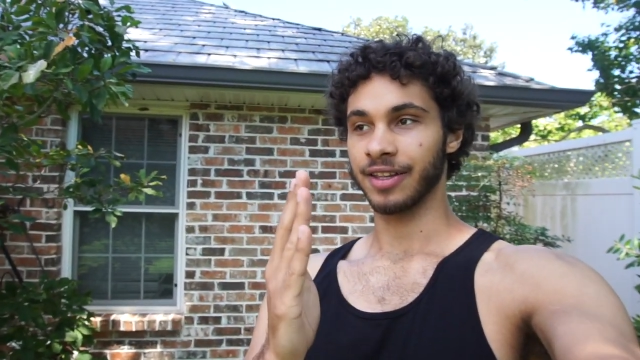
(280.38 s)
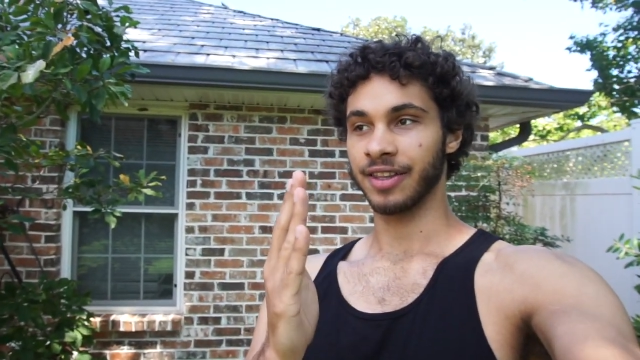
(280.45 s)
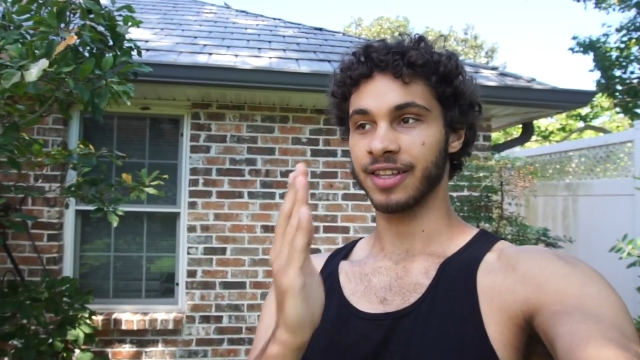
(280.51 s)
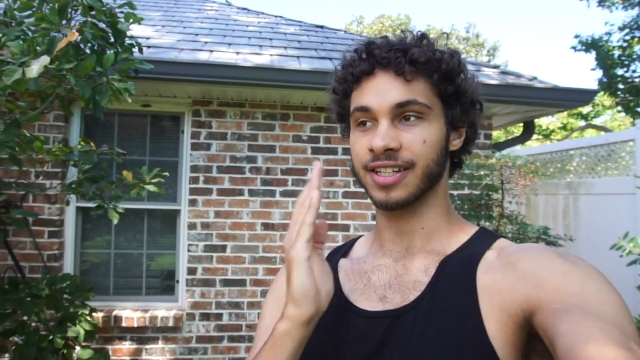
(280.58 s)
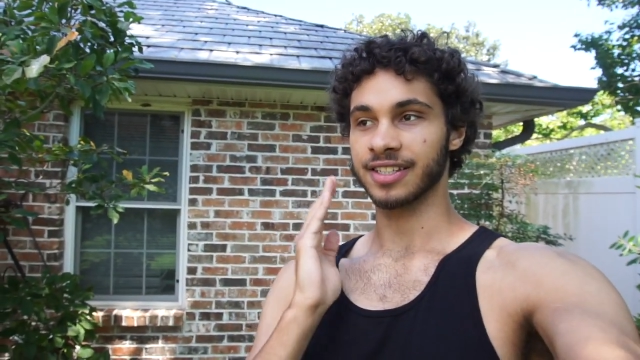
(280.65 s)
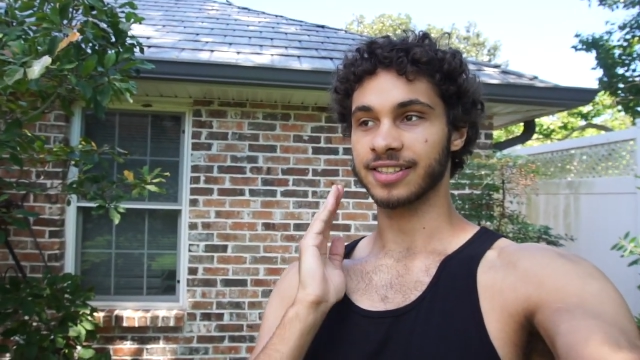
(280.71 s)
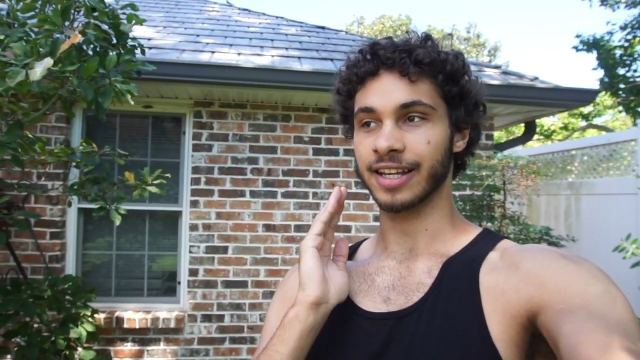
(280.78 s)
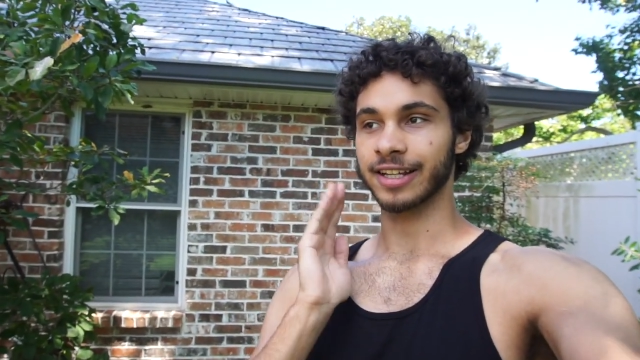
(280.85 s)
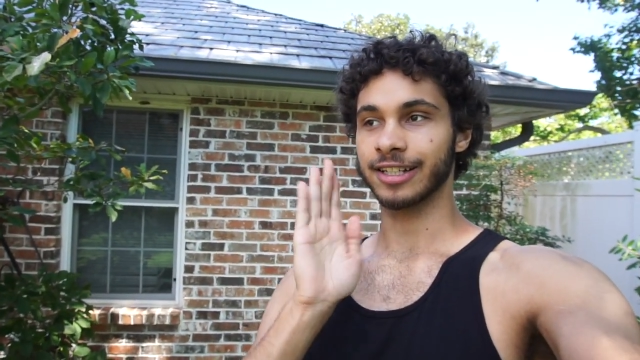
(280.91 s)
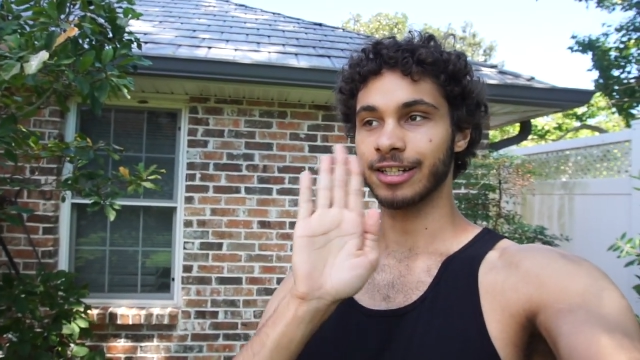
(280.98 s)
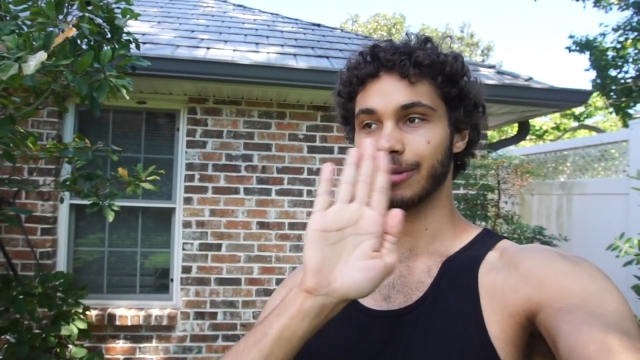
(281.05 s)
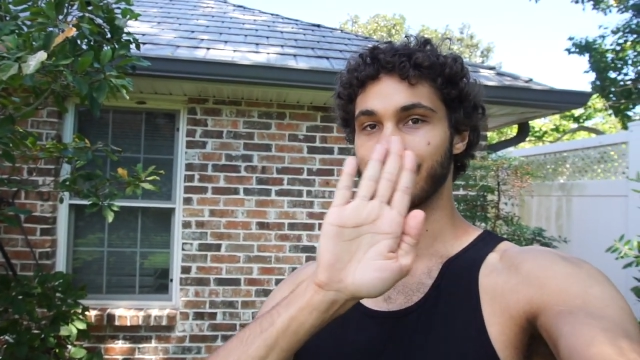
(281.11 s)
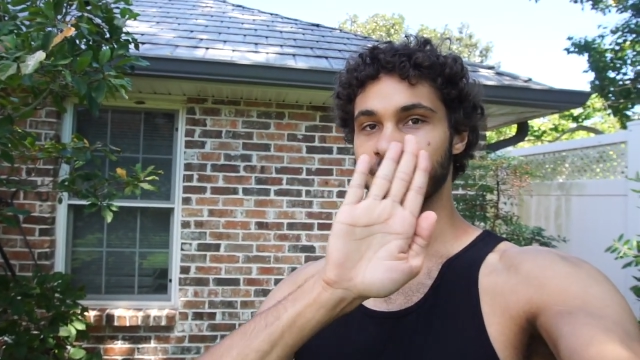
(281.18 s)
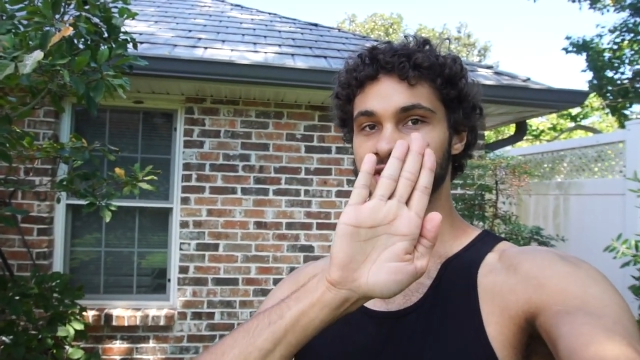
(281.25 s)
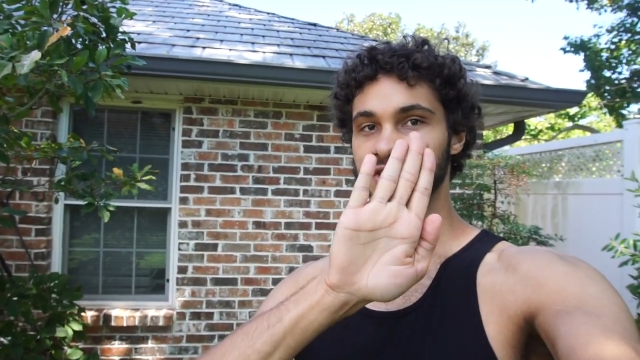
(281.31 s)
the second
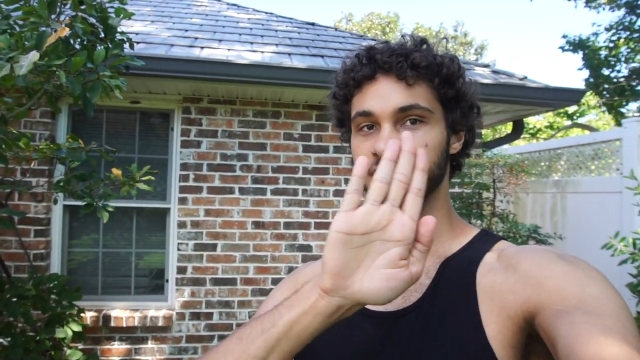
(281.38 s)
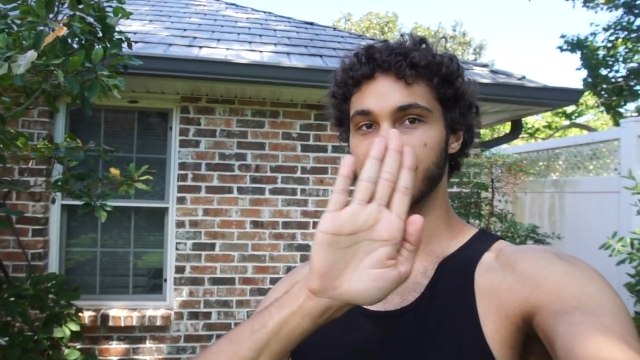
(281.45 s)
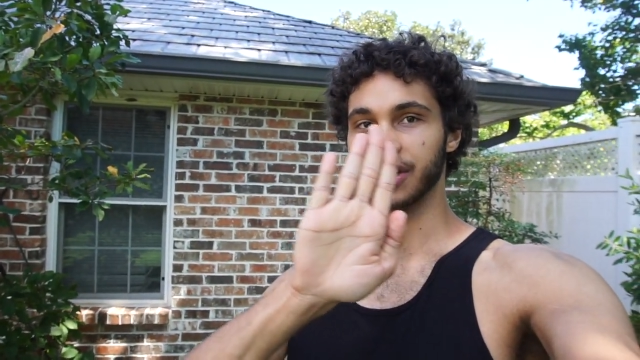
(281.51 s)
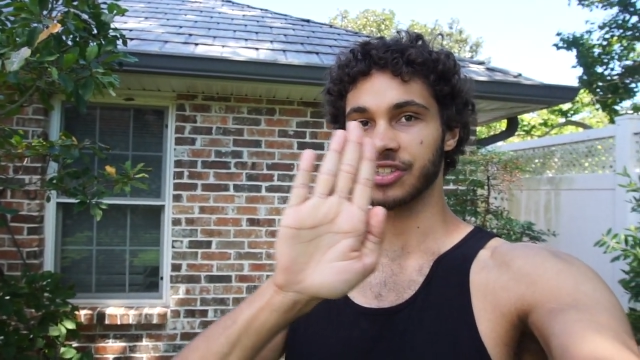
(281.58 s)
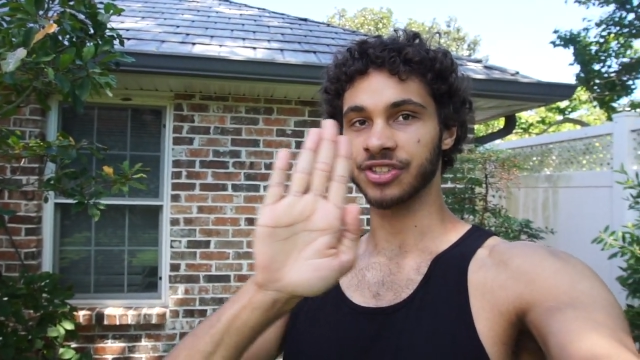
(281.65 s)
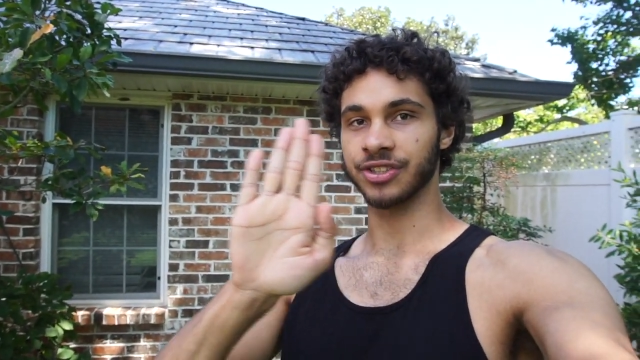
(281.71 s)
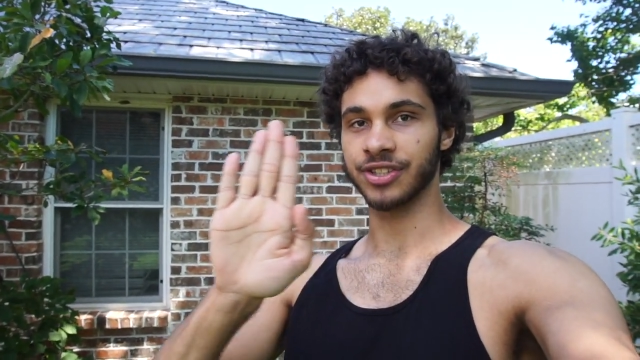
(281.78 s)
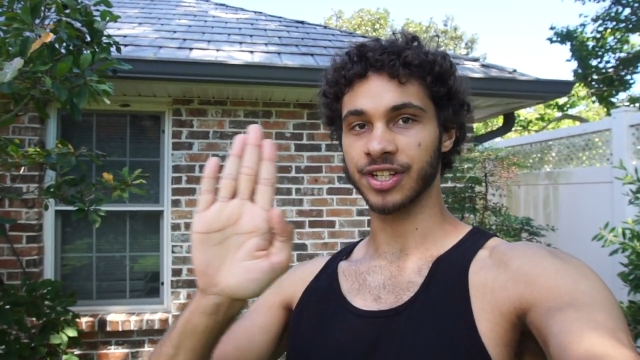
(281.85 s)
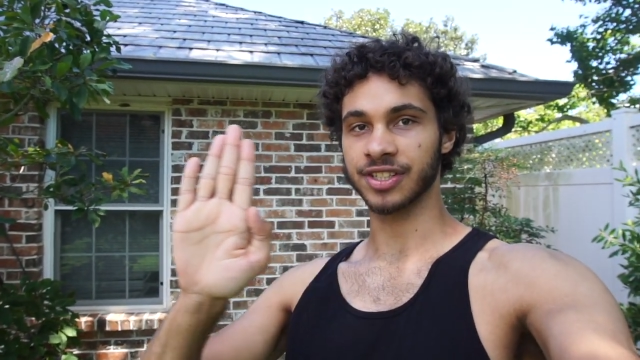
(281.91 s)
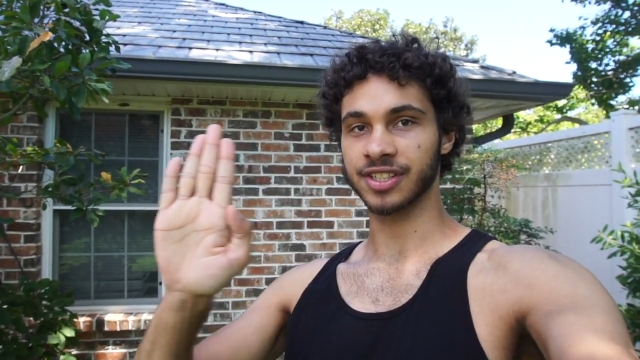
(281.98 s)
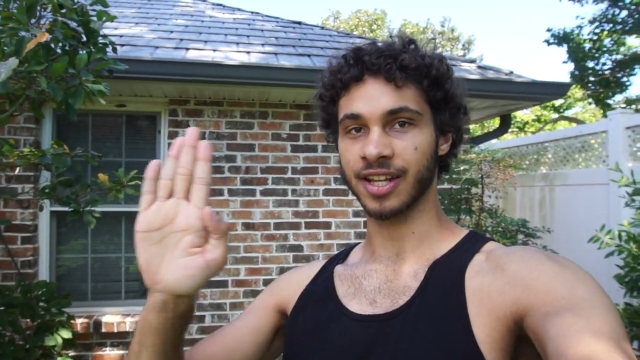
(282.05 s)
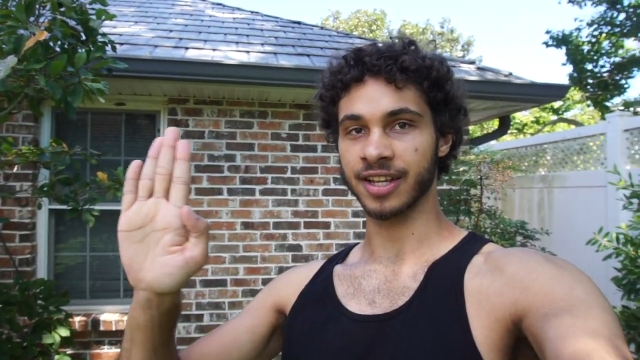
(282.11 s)
dimension is just